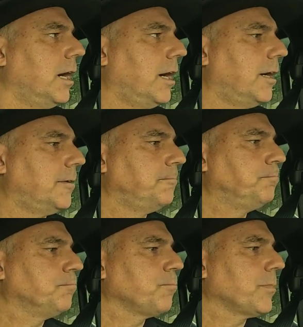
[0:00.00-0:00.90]
And
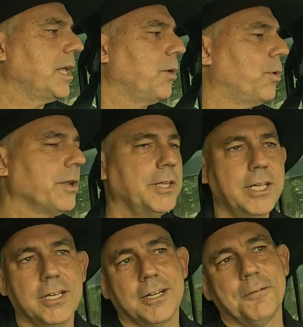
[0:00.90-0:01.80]
one of
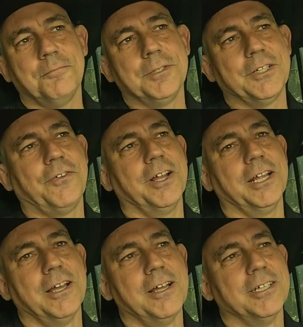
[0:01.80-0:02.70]
the it's
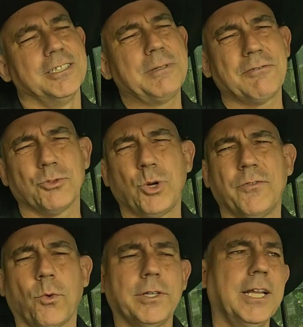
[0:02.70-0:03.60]
funny, it's like around
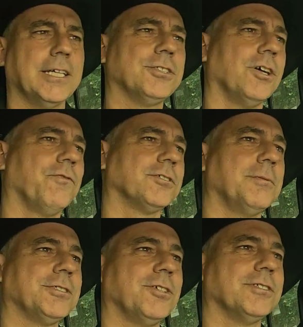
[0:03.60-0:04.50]
2014 first
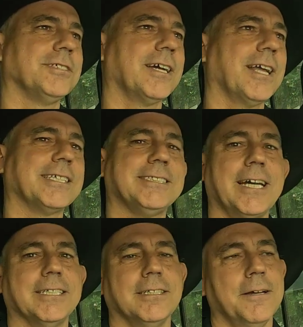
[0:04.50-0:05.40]
time I saw this, I got excited.